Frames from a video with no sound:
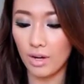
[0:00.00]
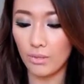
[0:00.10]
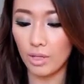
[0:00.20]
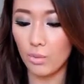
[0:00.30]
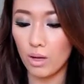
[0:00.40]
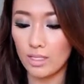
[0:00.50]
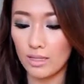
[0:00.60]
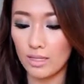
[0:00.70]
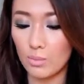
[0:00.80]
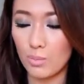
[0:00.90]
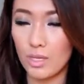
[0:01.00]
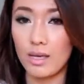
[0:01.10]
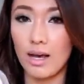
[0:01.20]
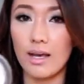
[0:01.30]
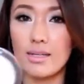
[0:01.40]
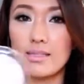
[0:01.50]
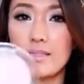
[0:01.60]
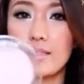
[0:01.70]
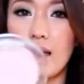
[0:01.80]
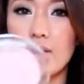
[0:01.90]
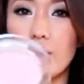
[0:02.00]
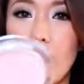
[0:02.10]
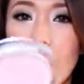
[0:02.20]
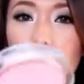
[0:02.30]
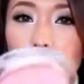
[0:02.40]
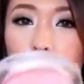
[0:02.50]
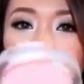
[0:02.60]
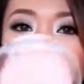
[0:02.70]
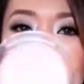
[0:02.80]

and I really wanted this because I don't have one.